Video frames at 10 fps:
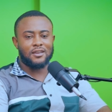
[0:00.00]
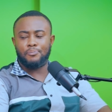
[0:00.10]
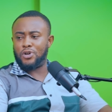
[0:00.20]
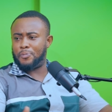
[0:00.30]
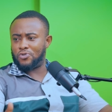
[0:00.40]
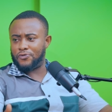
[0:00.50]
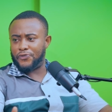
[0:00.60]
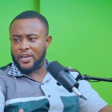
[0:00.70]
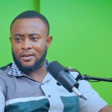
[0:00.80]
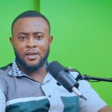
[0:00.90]
they can put up a good
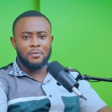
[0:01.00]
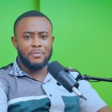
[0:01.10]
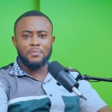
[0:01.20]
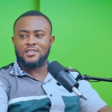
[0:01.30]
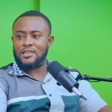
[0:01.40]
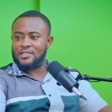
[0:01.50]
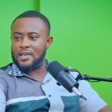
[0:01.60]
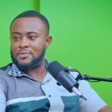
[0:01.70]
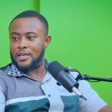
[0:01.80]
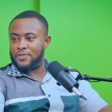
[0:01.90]
fight, maybe six
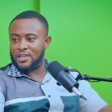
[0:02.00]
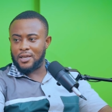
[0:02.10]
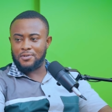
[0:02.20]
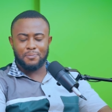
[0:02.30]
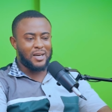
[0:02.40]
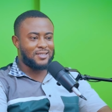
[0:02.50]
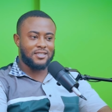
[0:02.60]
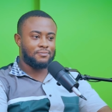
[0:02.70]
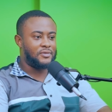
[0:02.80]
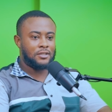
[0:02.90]
games, seven games,
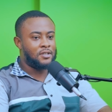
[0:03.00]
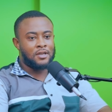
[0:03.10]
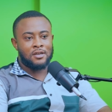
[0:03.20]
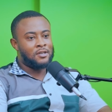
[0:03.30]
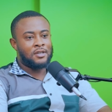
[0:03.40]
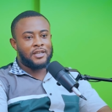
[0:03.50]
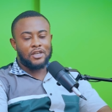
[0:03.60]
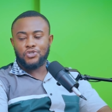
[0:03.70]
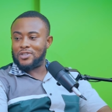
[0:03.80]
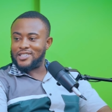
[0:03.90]
but
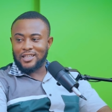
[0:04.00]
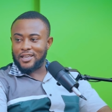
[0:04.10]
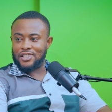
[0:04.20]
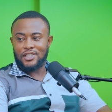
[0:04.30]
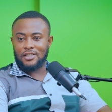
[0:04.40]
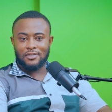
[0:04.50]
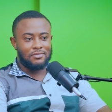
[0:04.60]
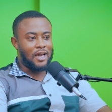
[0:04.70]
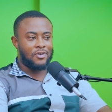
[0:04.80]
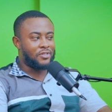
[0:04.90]
their short selection.
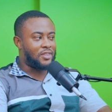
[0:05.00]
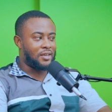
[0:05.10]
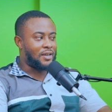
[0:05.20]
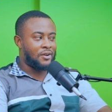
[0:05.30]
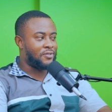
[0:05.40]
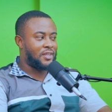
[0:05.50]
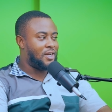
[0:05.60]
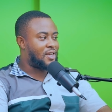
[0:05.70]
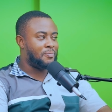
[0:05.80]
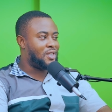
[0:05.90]
Mm. I don't think I don't
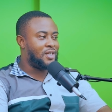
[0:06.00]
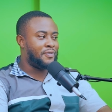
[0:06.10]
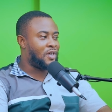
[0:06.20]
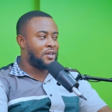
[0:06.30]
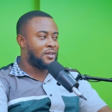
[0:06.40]
think they can be the Denver